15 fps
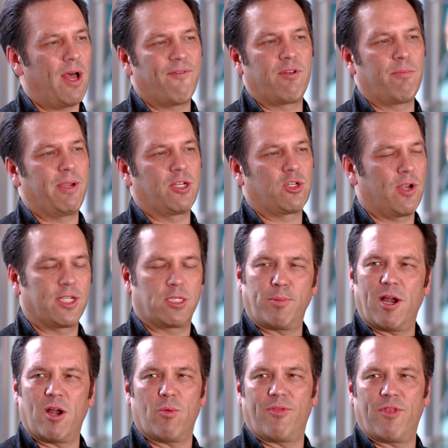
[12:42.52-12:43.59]
have to be
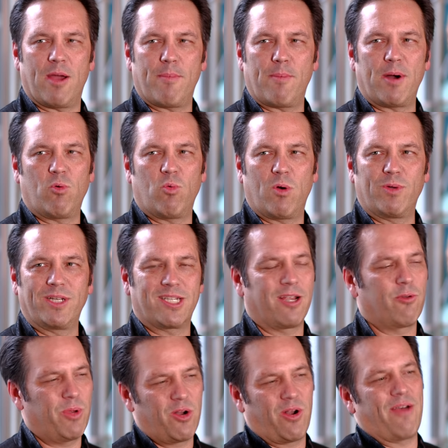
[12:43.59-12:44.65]
transparent with them about what we
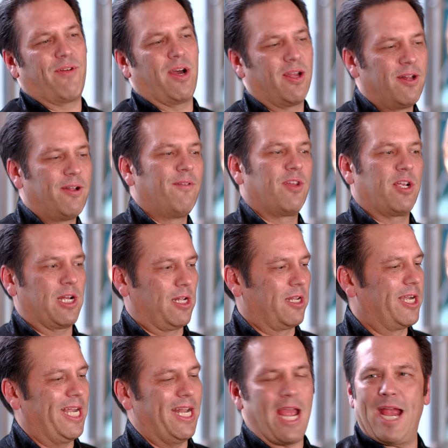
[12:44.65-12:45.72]
think. We don't have a
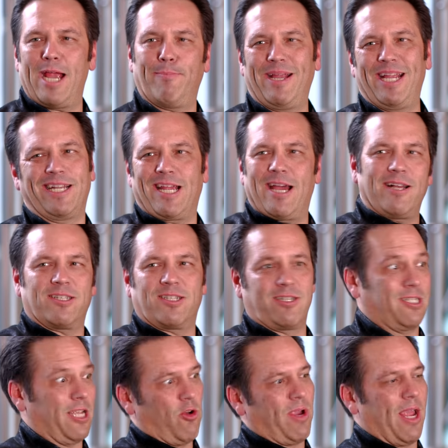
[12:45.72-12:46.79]
clean A/B test to
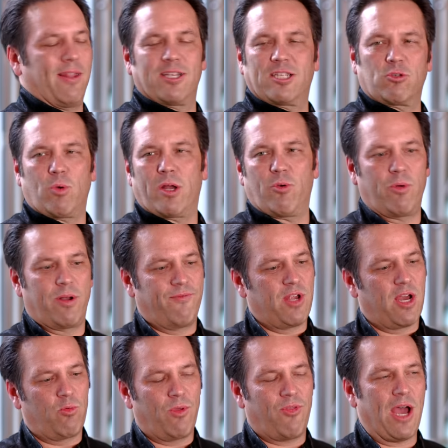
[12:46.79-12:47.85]
say, okay, this is what it would have
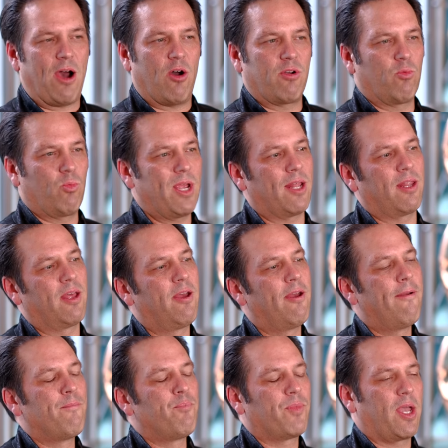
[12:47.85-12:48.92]
done without or with.
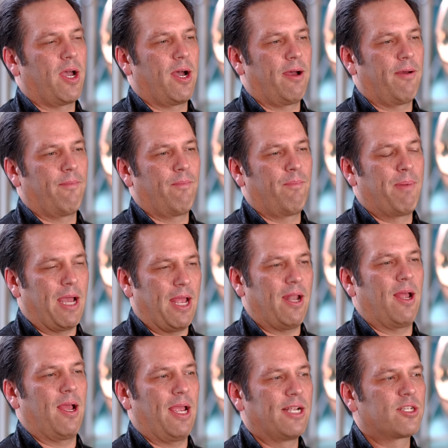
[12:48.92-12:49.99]
Um,
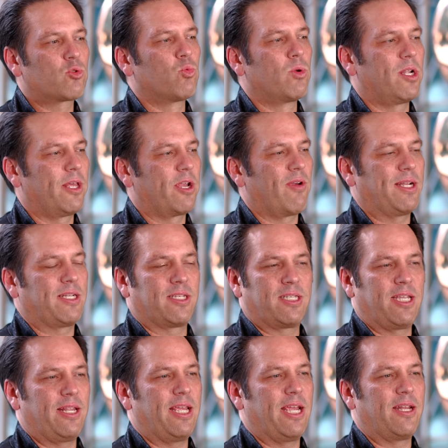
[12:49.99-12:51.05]
but it's really great to
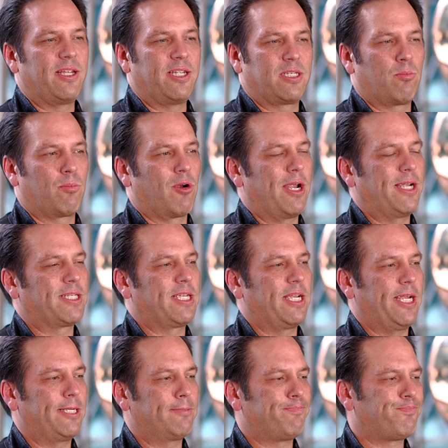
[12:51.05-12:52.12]
see the indies
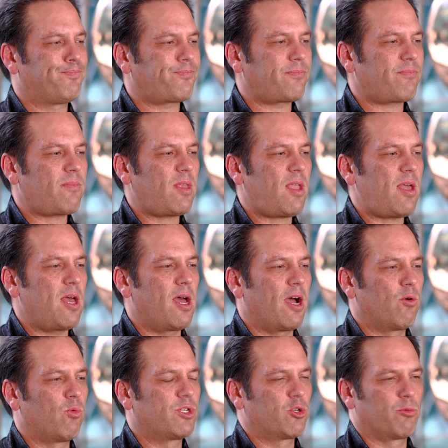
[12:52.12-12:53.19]
embracing,
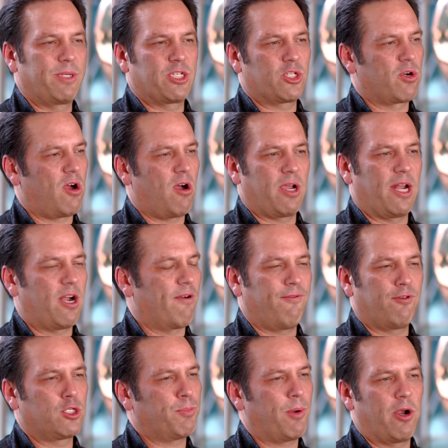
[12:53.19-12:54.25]
uh, which will be strong. And our
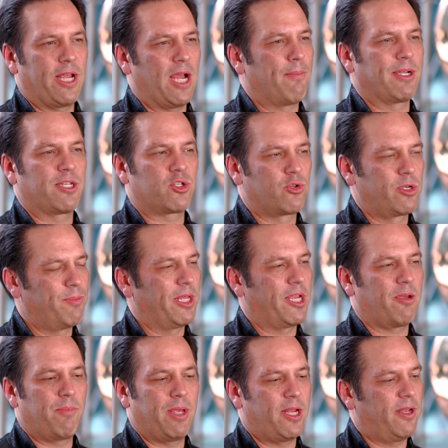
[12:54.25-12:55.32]
first party, I'm extremely
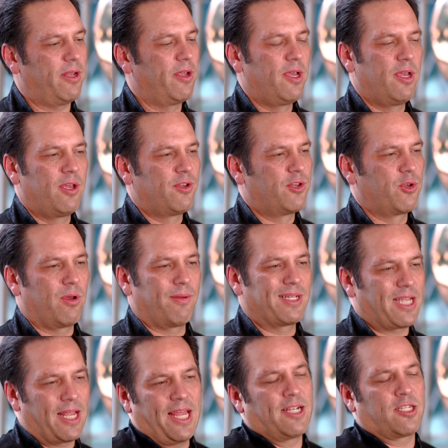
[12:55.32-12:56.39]
committed to it
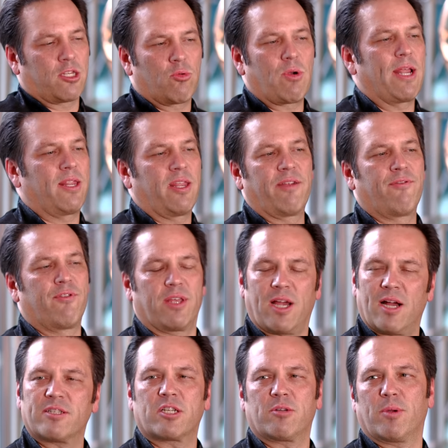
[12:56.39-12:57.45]
because I think it's the right thing for the
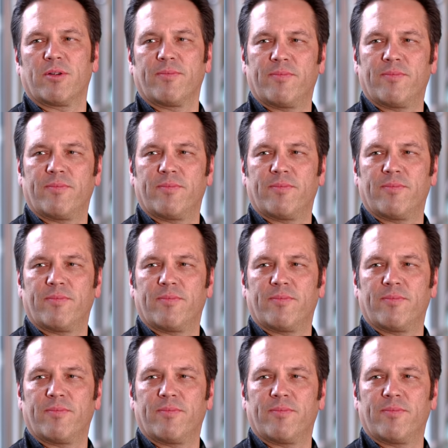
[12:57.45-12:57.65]
customer.